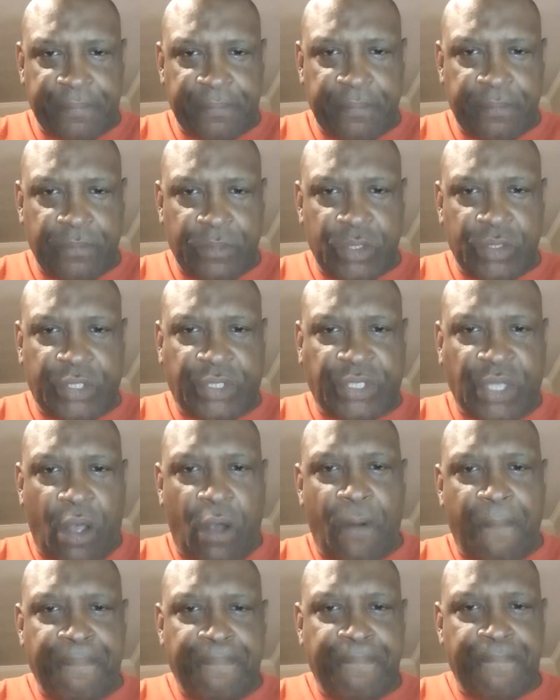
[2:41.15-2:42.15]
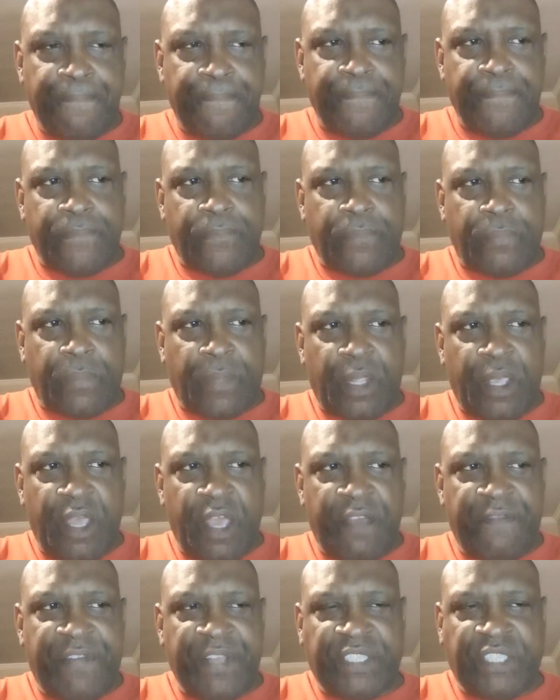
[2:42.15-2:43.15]
So if
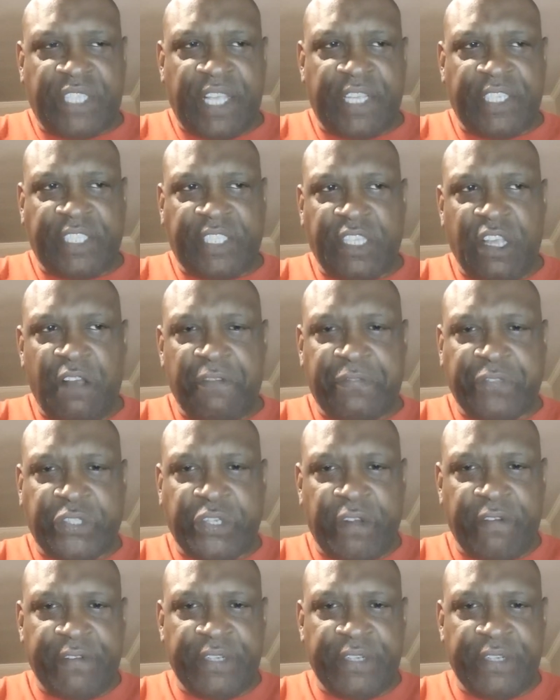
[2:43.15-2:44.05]
it's a self-service,